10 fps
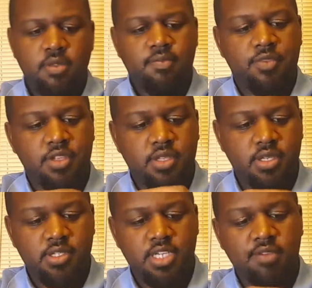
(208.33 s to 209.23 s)
And it
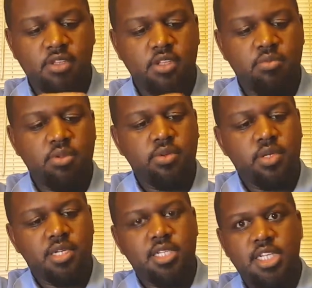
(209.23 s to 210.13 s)
does have the
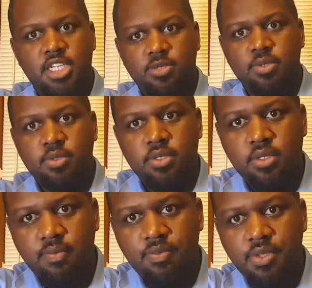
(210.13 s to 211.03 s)
deploying clasp on it.
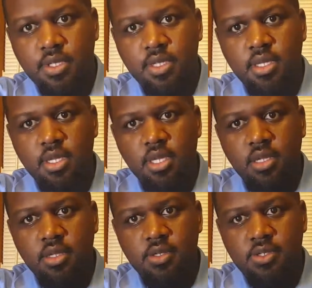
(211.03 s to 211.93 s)

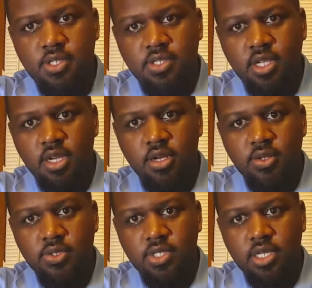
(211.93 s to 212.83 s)
And it says an all
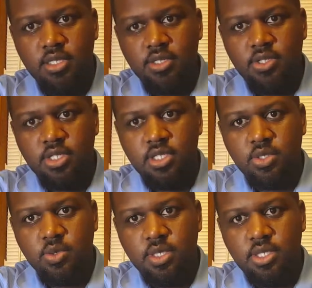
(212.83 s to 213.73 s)
stainless steel
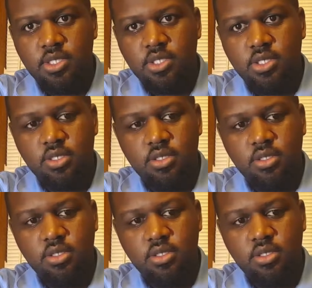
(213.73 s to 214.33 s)
watch.